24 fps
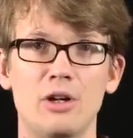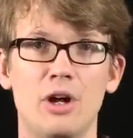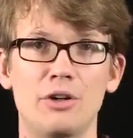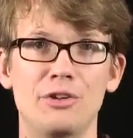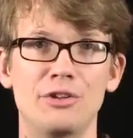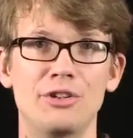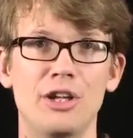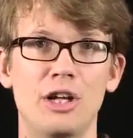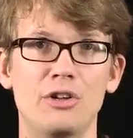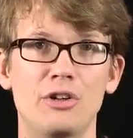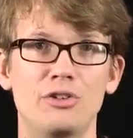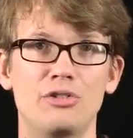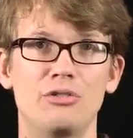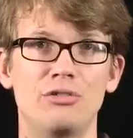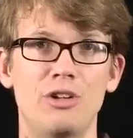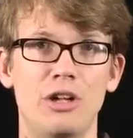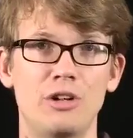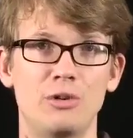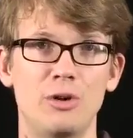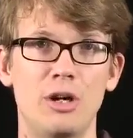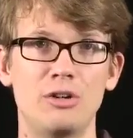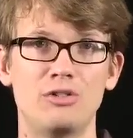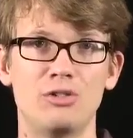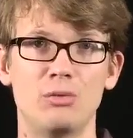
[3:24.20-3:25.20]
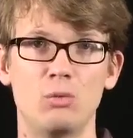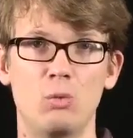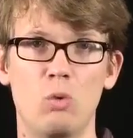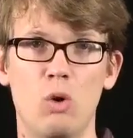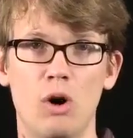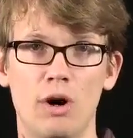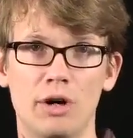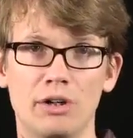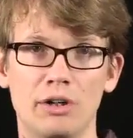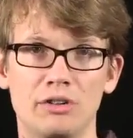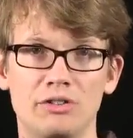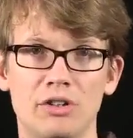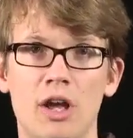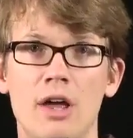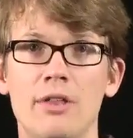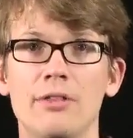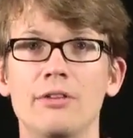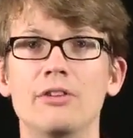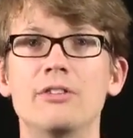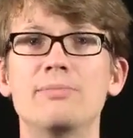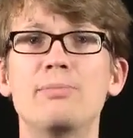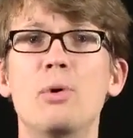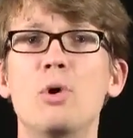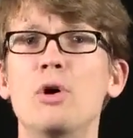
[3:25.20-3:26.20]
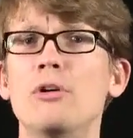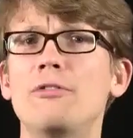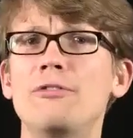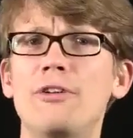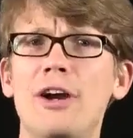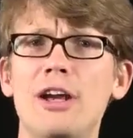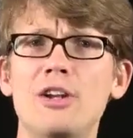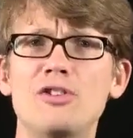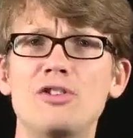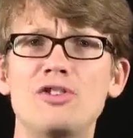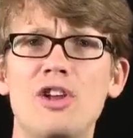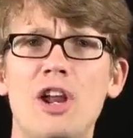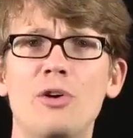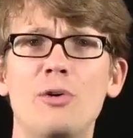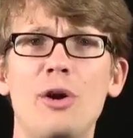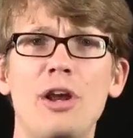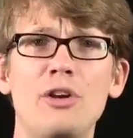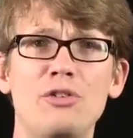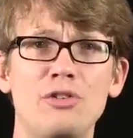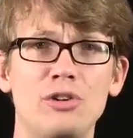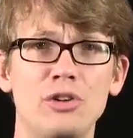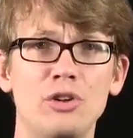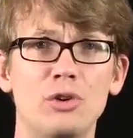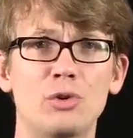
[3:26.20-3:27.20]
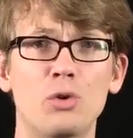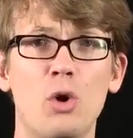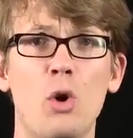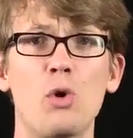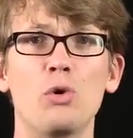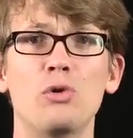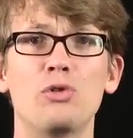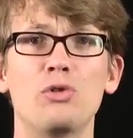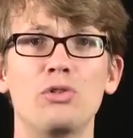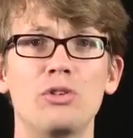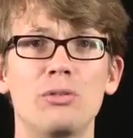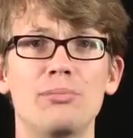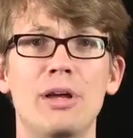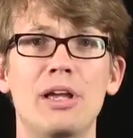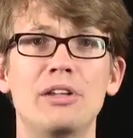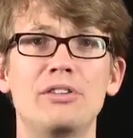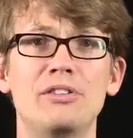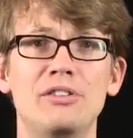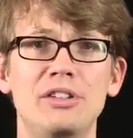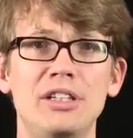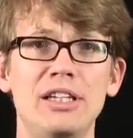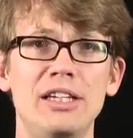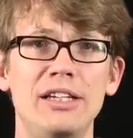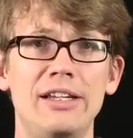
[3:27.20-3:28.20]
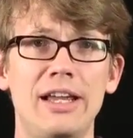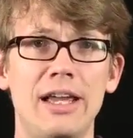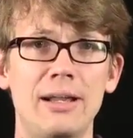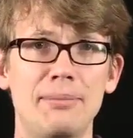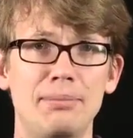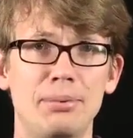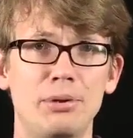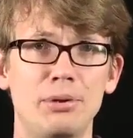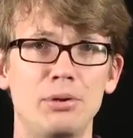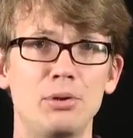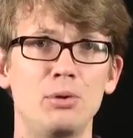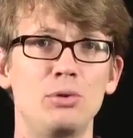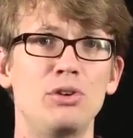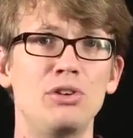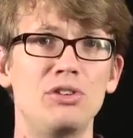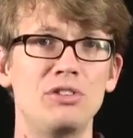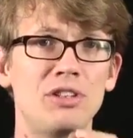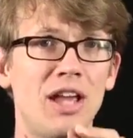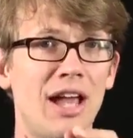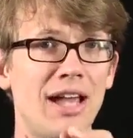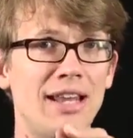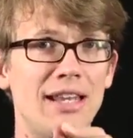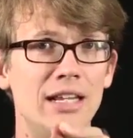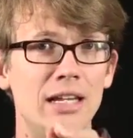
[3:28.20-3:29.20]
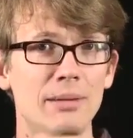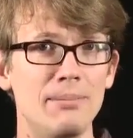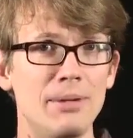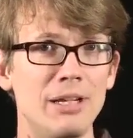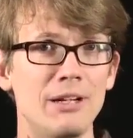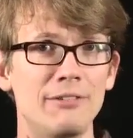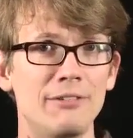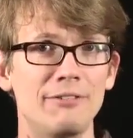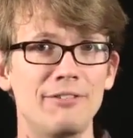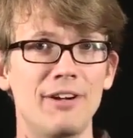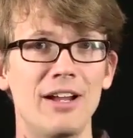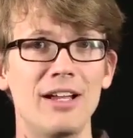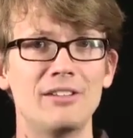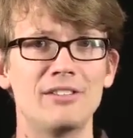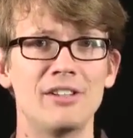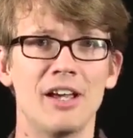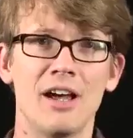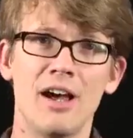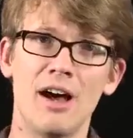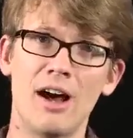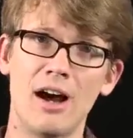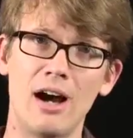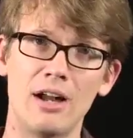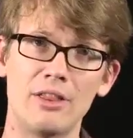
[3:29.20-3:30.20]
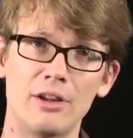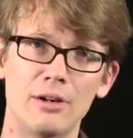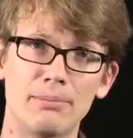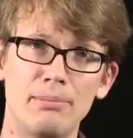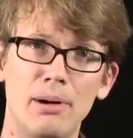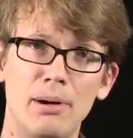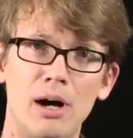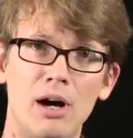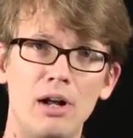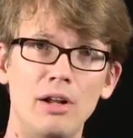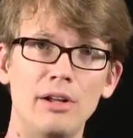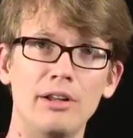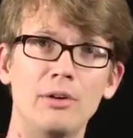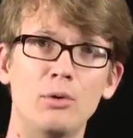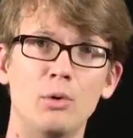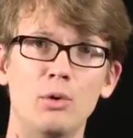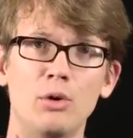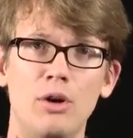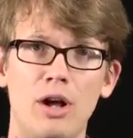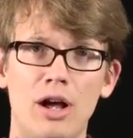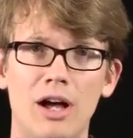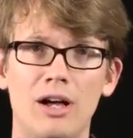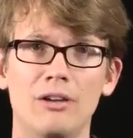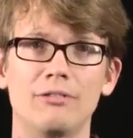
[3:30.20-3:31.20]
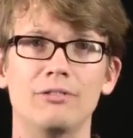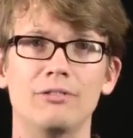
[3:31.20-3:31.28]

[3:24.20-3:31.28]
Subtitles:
how the alternation of generation works. The sporophyte generation grows from a seed and produces tiny gametophytes, either pollen or